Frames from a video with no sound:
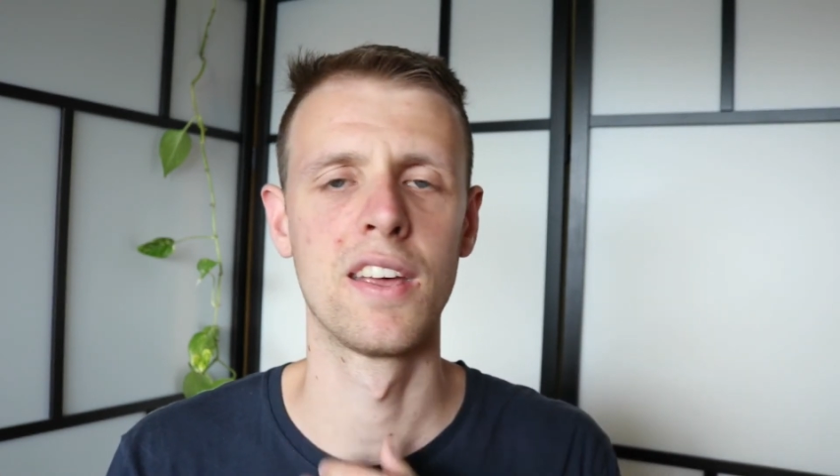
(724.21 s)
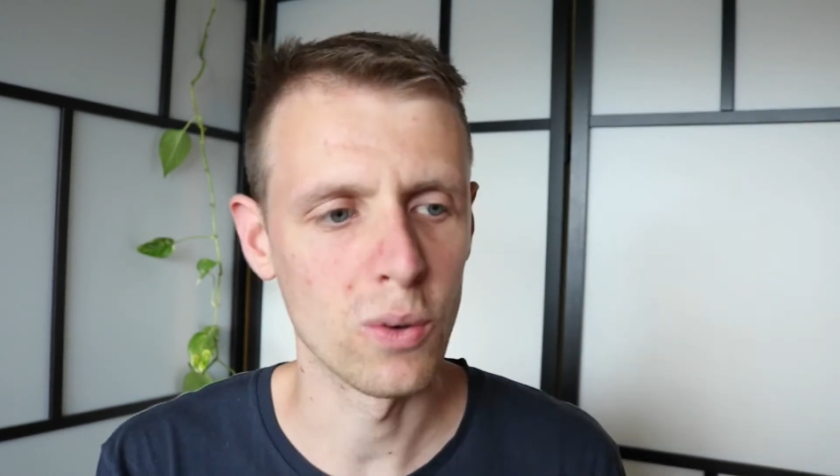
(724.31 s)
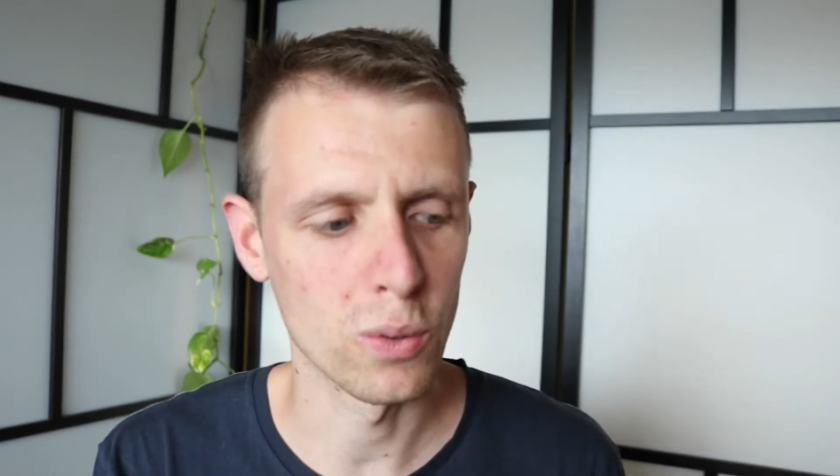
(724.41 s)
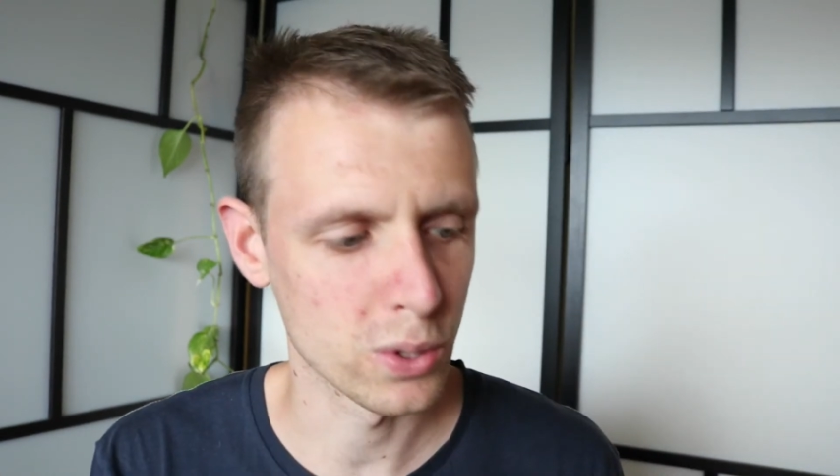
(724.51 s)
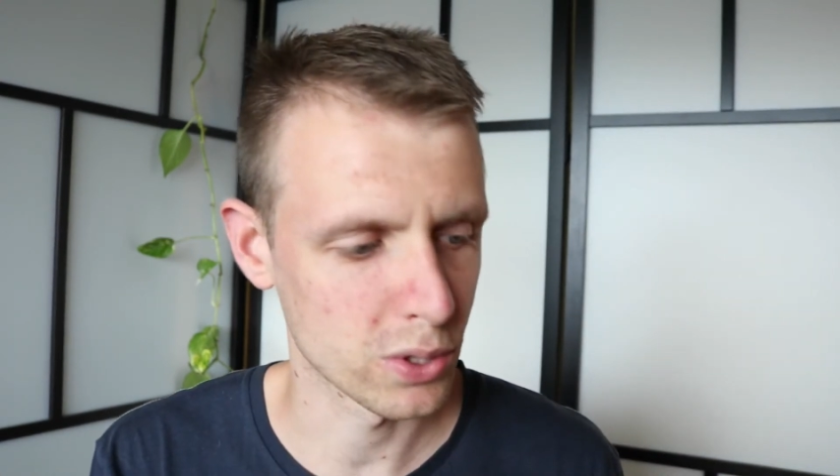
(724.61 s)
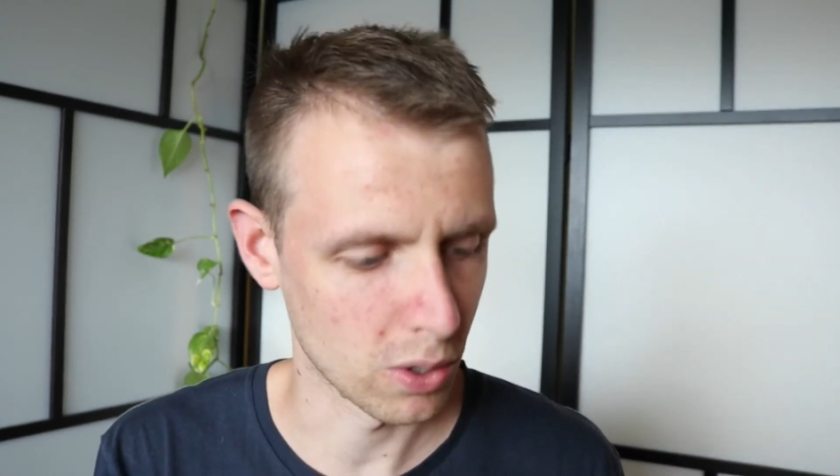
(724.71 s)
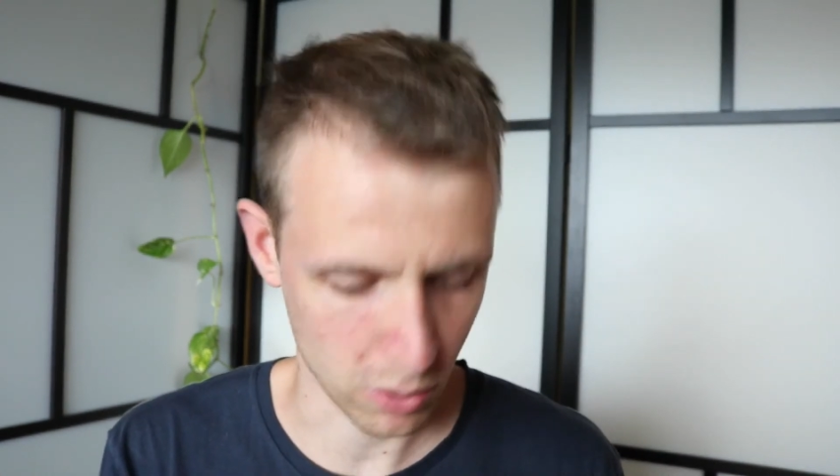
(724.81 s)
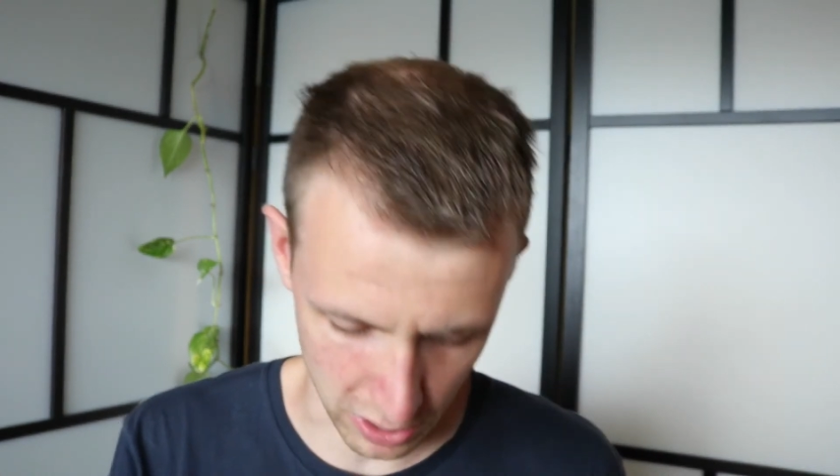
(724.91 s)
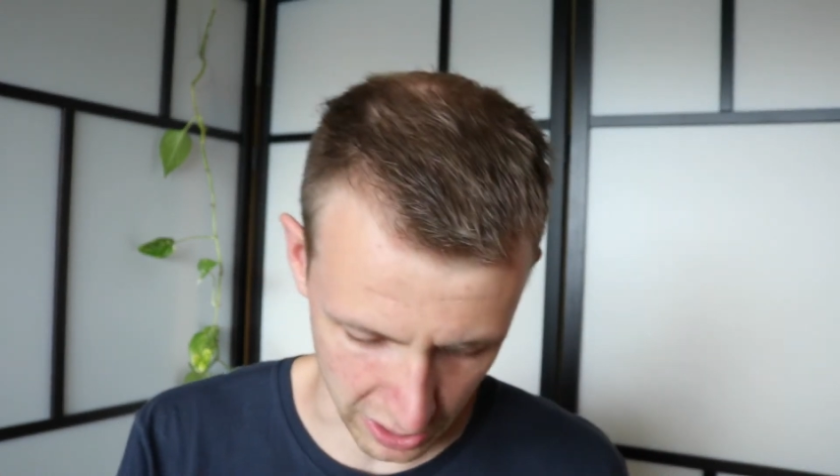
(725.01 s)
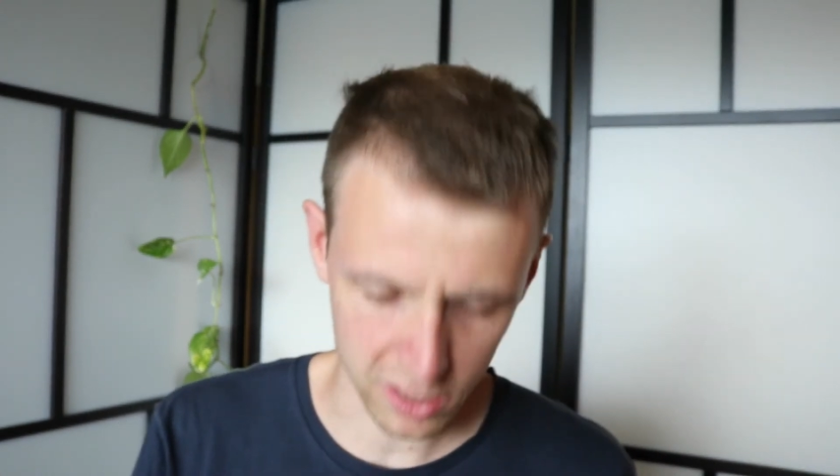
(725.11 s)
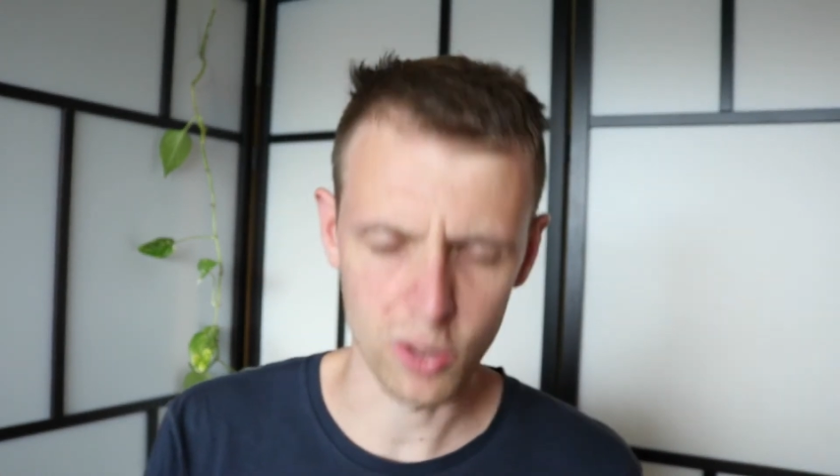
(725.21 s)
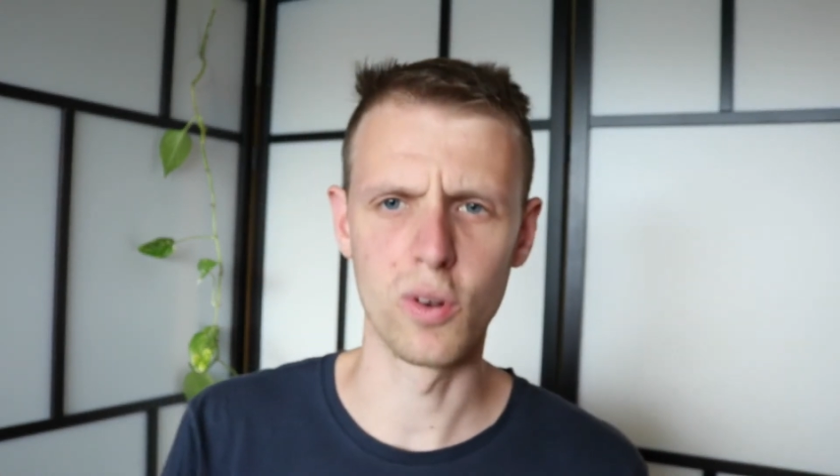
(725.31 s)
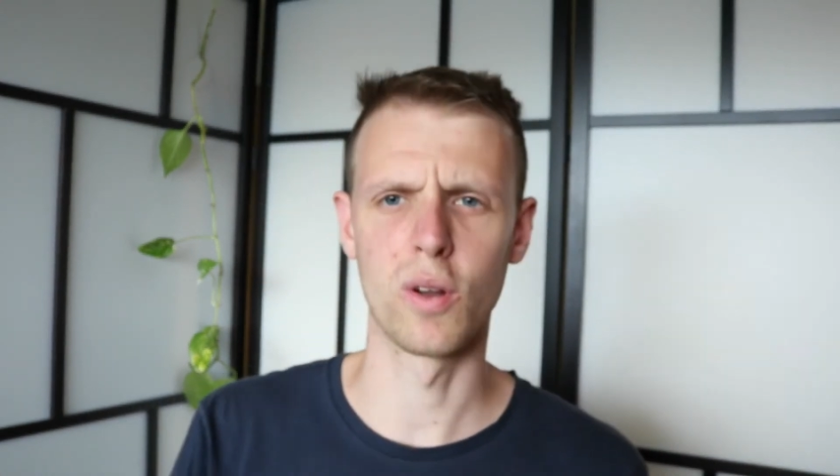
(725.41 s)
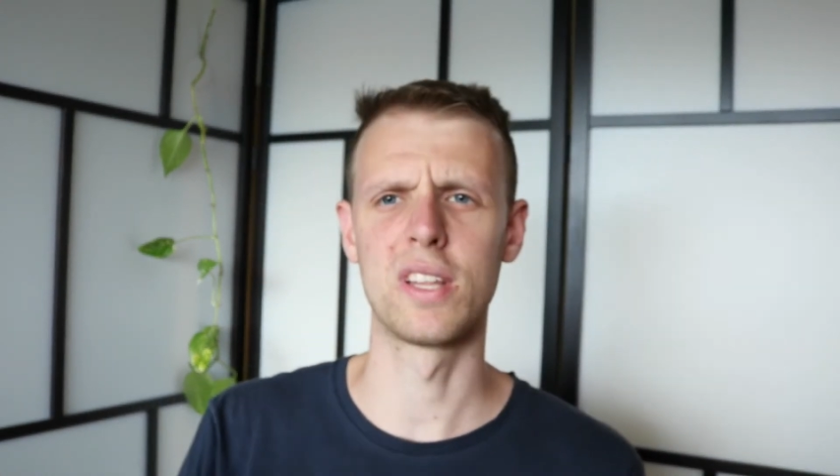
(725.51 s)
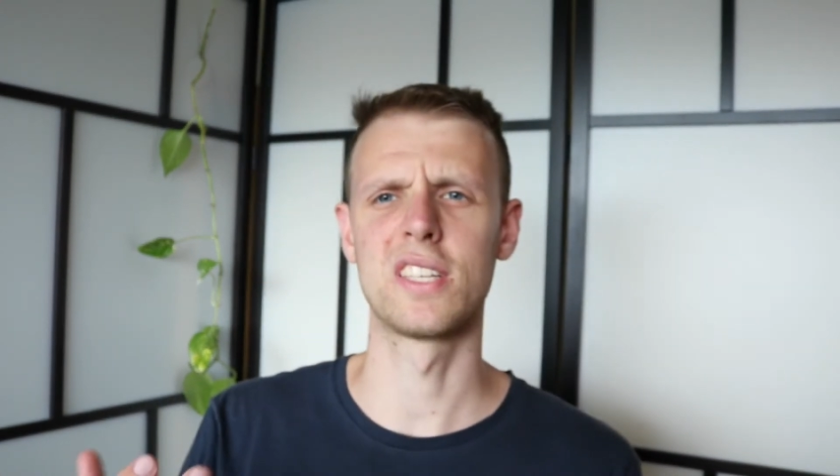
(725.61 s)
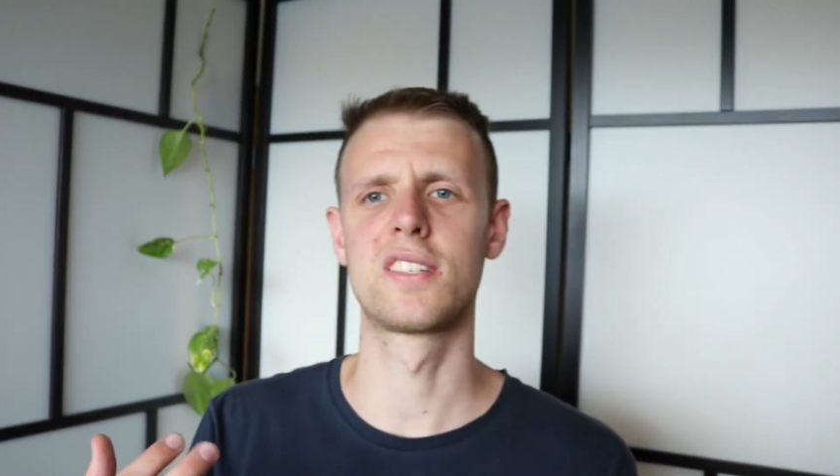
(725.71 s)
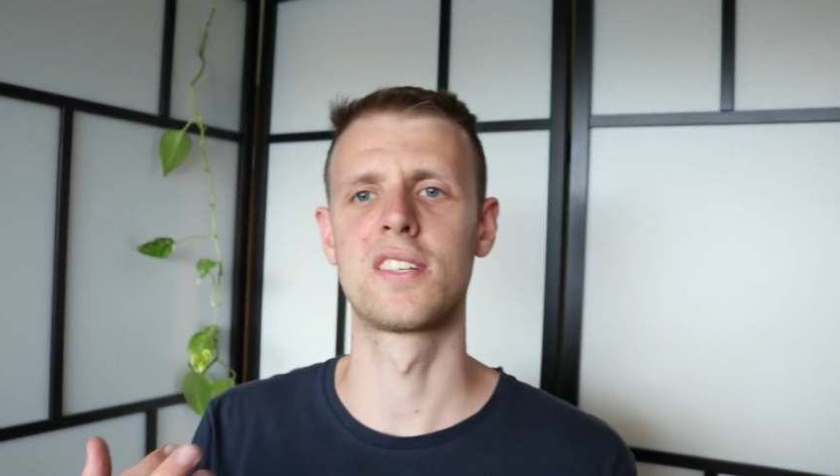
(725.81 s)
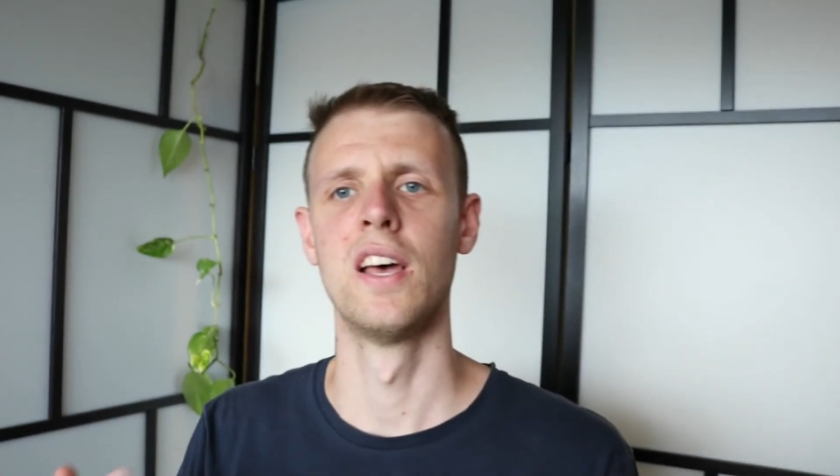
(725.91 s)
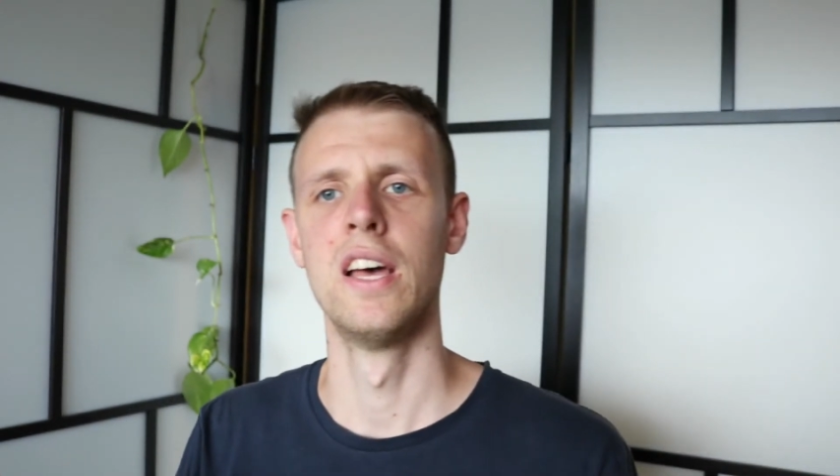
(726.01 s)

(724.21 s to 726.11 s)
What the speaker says: Also, like, you know, this